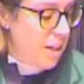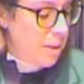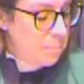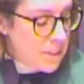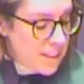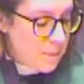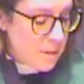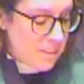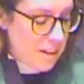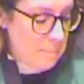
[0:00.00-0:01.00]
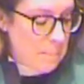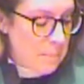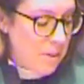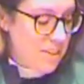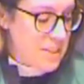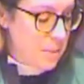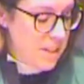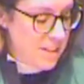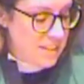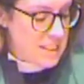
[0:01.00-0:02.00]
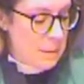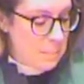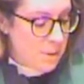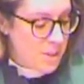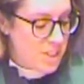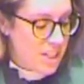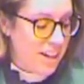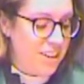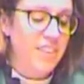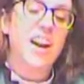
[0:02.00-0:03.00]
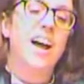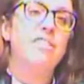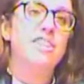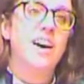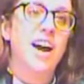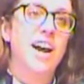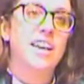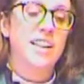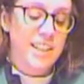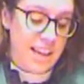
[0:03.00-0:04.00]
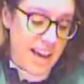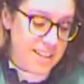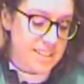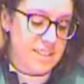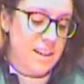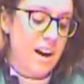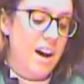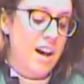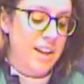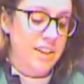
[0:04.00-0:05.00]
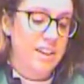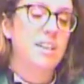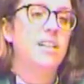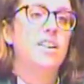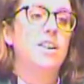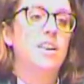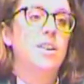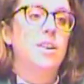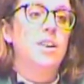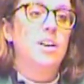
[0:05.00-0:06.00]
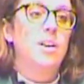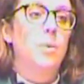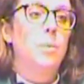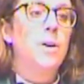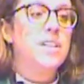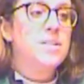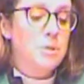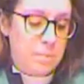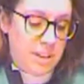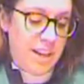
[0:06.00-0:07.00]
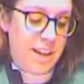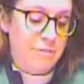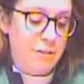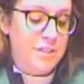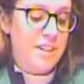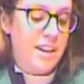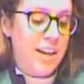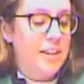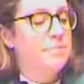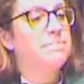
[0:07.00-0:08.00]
Meeting with a member this week, this member shared that every day he asks God, "What is your plan for today?"